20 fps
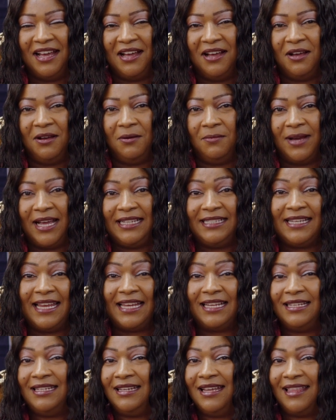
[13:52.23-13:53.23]
I
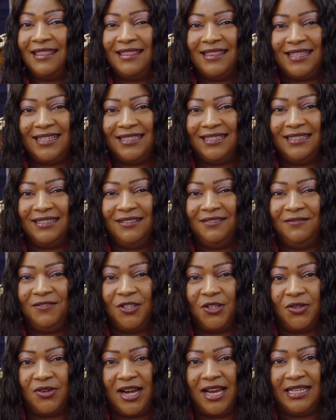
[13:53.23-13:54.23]
take nothing
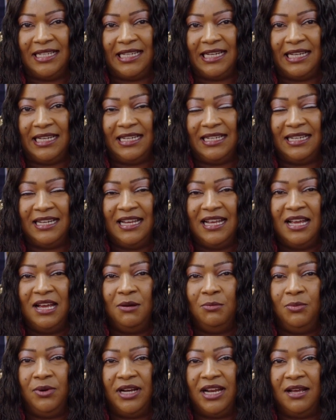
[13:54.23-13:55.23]
for granted,
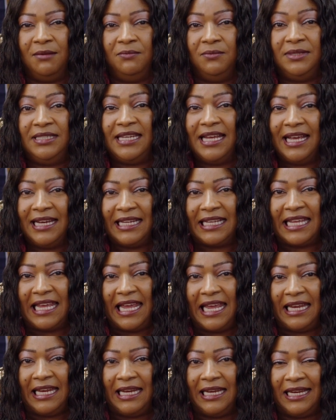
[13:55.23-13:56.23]
but I'm
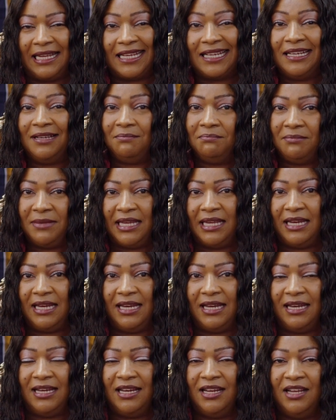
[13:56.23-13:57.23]
dedicated and
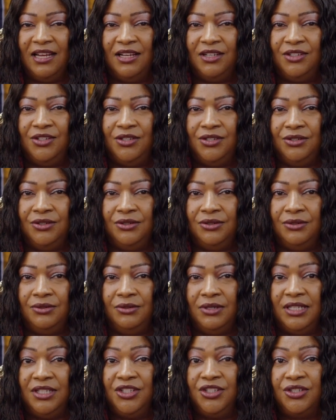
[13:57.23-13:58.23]
committed
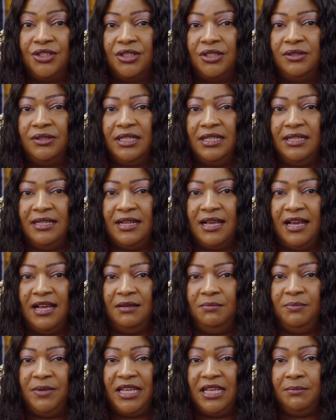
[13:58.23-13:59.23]
to ensuring
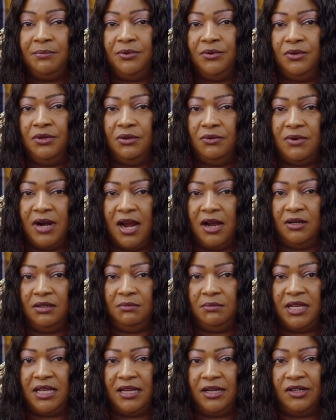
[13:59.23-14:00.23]
that people
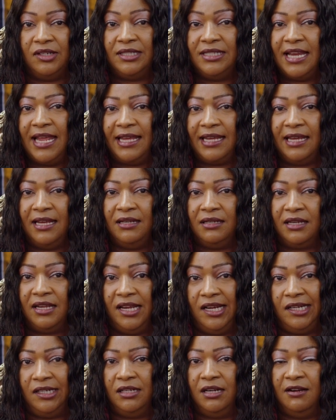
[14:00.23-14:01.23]
around me are taken
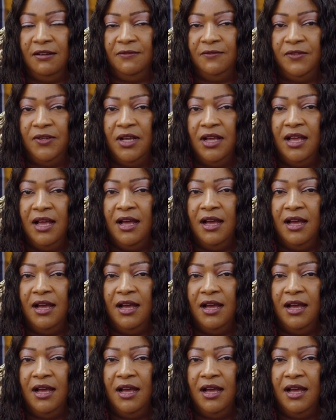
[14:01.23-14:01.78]
care of.